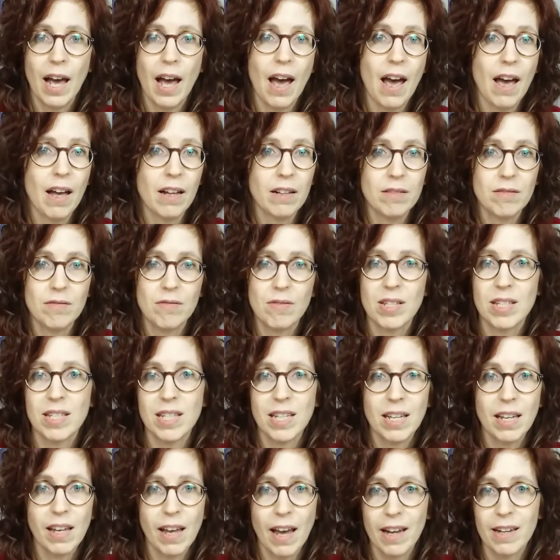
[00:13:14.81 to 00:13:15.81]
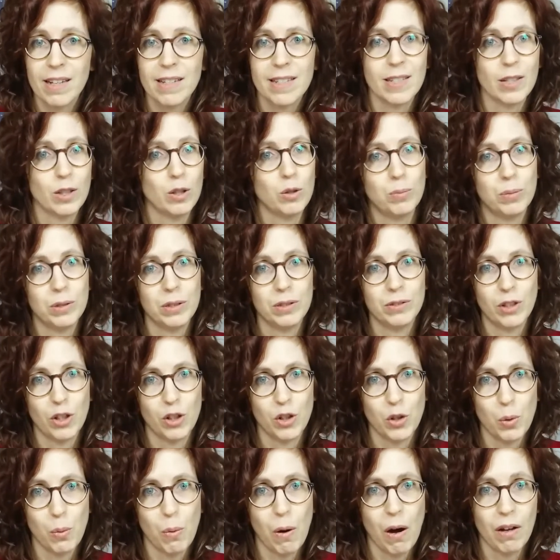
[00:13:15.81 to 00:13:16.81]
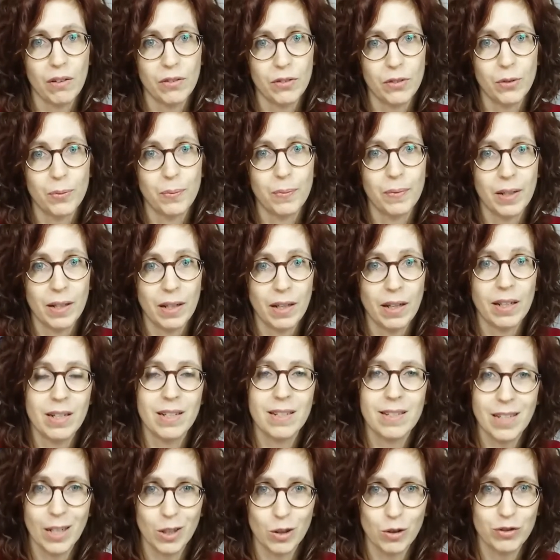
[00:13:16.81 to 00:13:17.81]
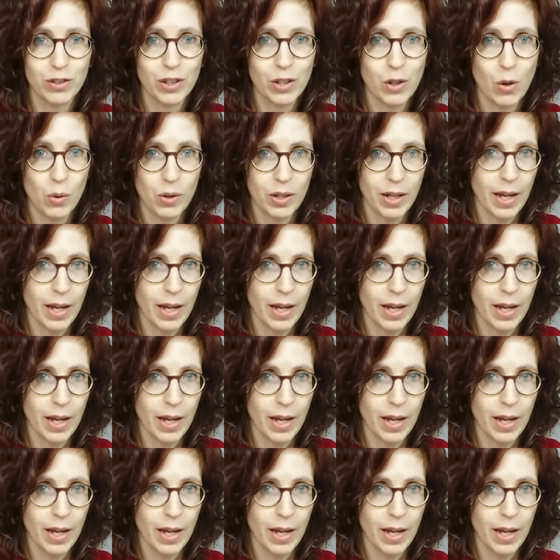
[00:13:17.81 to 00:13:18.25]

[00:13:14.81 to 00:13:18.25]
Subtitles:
and sing any syllable that you want instead of the note